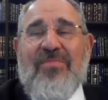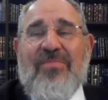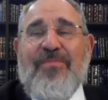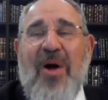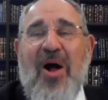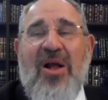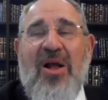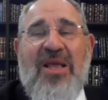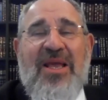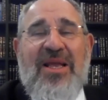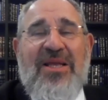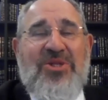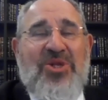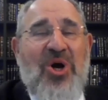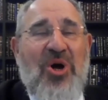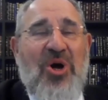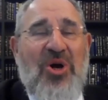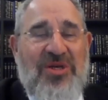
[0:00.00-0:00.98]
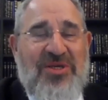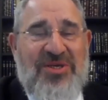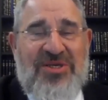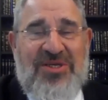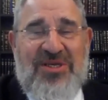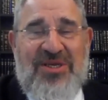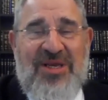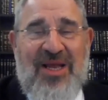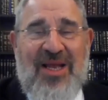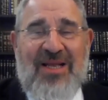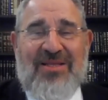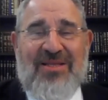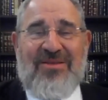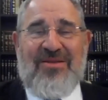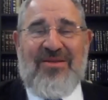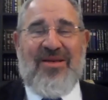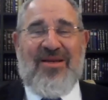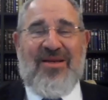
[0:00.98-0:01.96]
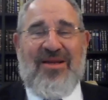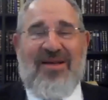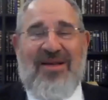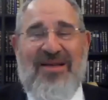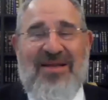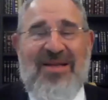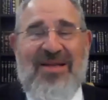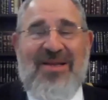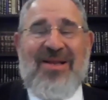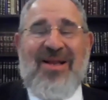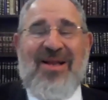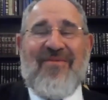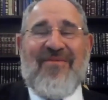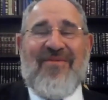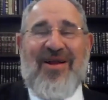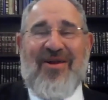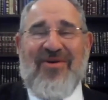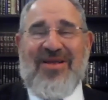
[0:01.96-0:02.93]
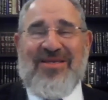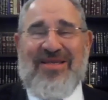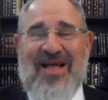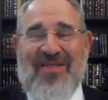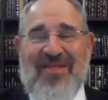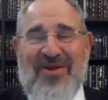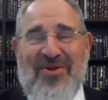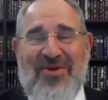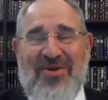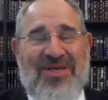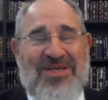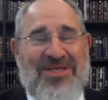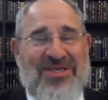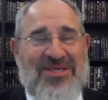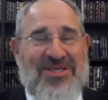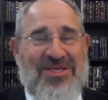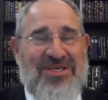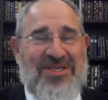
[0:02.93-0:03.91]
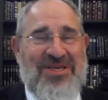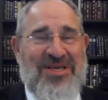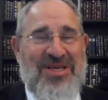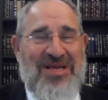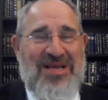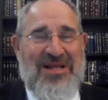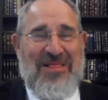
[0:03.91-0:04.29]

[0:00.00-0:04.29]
barking dogs and various other noises.